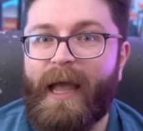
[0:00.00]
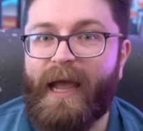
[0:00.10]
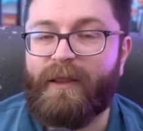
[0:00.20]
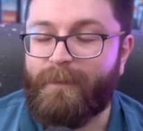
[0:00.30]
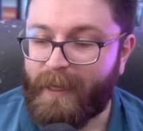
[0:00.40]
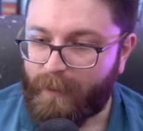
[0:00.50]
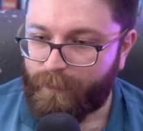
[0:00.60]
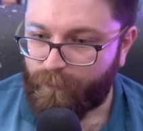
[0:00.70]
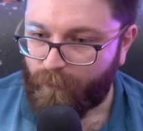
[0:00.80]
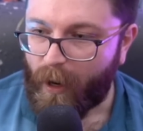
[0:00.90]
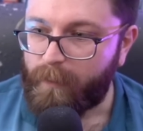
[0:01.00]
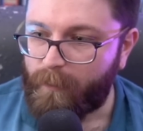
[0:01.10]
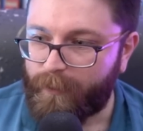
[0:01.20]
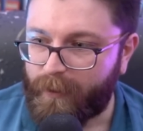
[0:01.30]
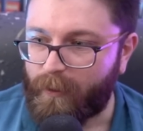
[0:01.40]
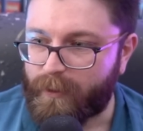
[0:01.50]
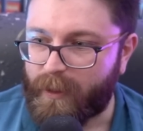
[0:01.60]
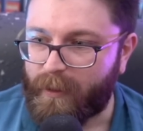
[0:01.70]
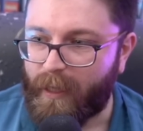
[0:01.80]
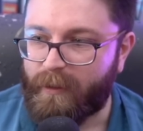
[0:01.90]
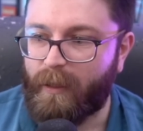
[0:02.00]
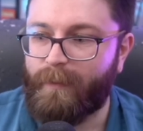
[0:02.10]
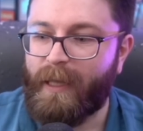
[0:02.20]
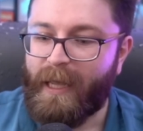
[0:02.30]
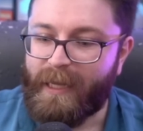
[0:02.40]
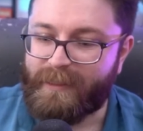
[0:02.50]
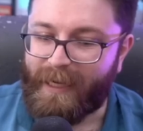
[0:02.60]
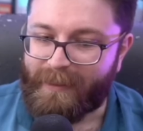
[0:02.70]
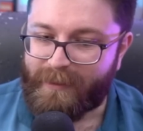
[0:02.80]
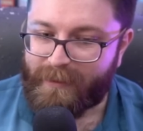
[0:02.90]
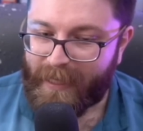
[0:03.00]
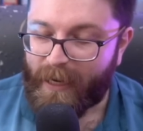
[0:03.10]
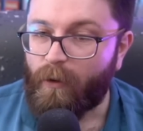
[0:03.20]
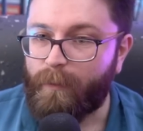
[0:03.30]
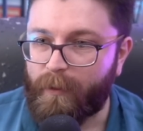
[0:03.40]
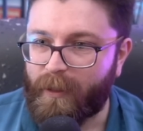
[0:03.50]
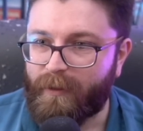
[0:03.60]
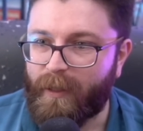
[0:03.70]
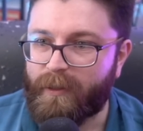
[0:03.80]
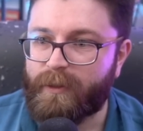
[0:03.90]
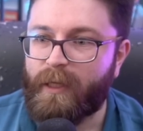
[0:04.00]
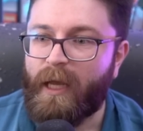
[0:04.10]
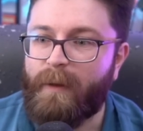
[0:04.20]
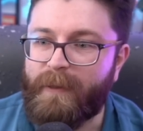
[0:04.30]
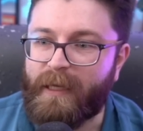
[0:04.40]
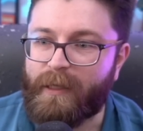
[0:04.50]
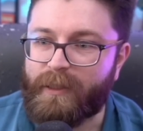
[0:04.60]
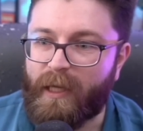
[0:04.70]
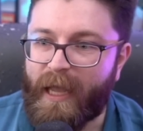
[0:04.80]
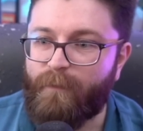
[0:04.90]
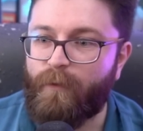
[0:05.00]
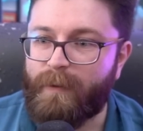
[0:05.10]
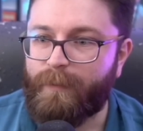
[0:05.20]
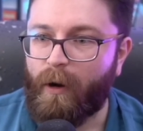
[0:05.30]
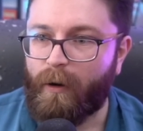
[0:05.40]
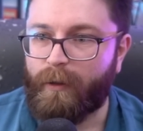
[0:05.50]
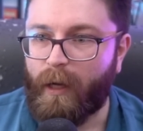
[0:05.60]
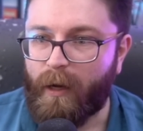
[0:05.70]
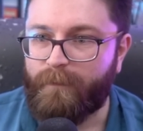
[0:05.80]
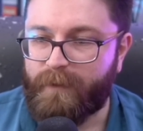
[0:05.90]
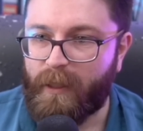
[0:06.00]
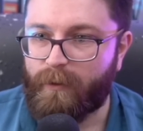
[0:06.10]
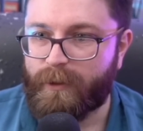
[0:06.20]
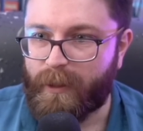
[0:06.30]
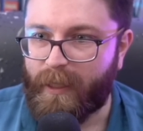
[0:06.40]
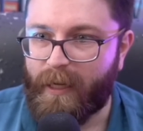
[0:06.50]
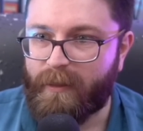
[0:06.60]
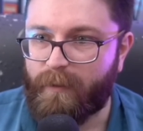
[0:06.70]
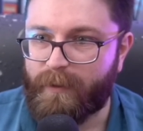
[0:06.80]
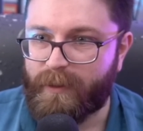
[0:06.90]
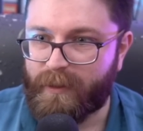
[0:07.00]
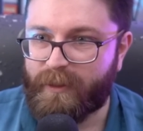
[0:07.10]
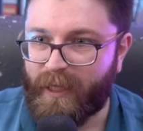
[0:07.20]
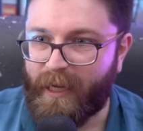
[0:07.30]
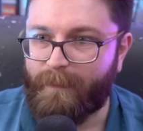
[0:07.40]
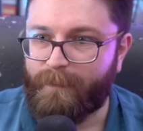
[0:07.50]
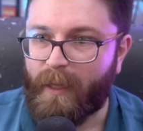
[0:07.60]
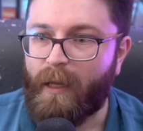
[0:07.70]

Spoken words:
And the main problem with Tears of the Kingdom is that it's terrible at this, because every part of Tears of the Kingdom is the same.